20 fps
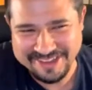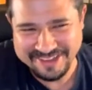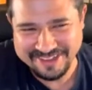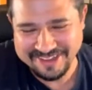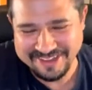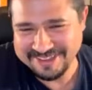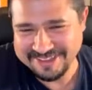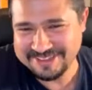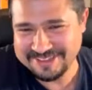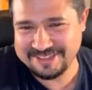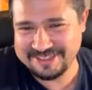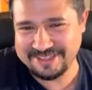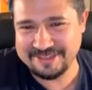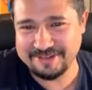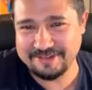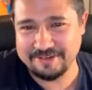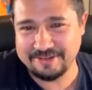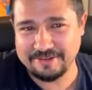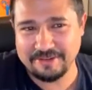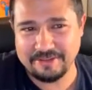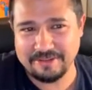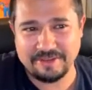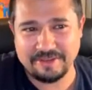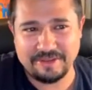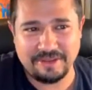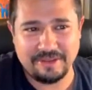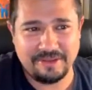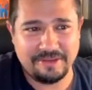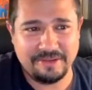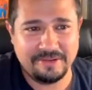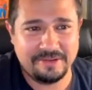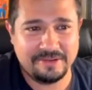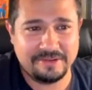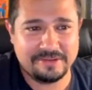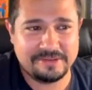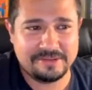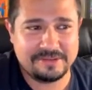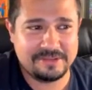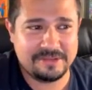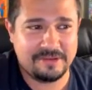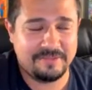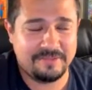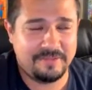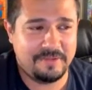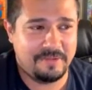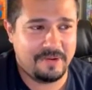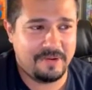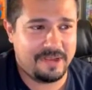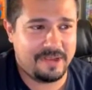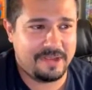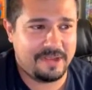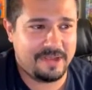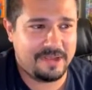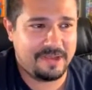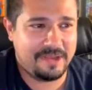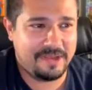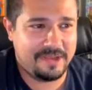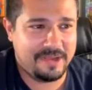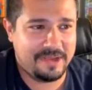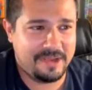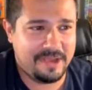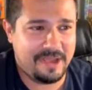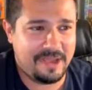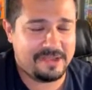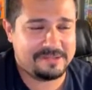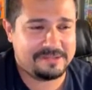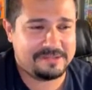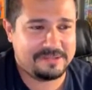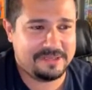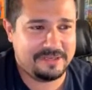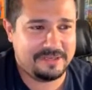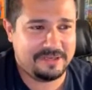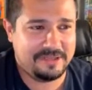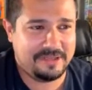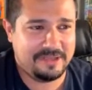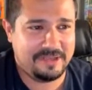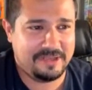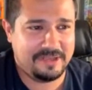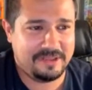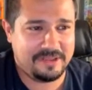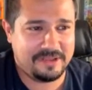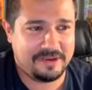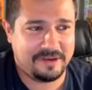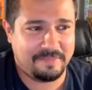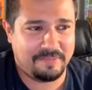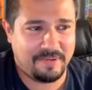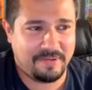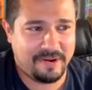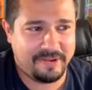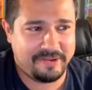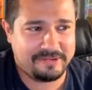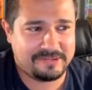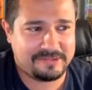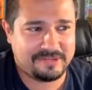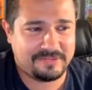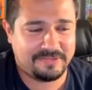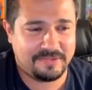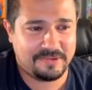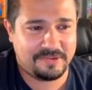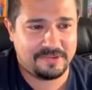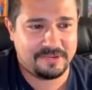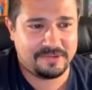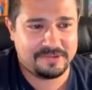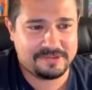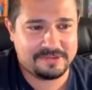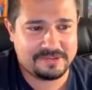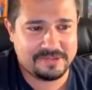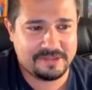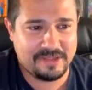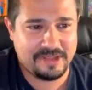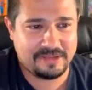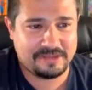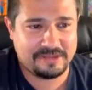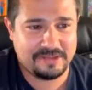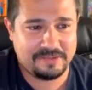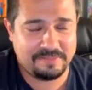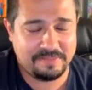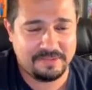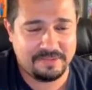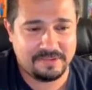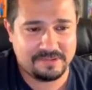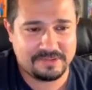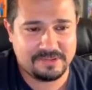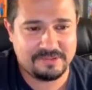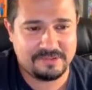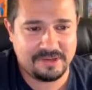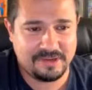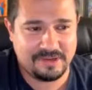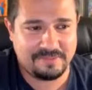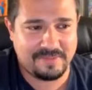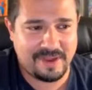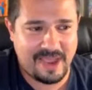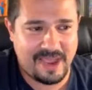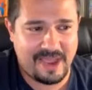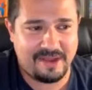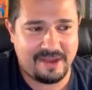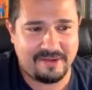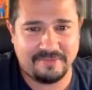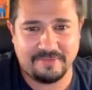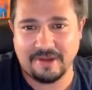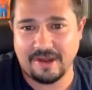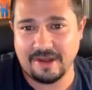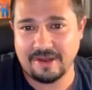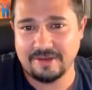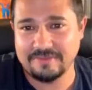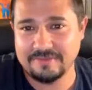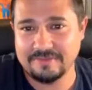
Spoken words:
Seal the deal. So if you write STD and then a price for selected books, you get them half off.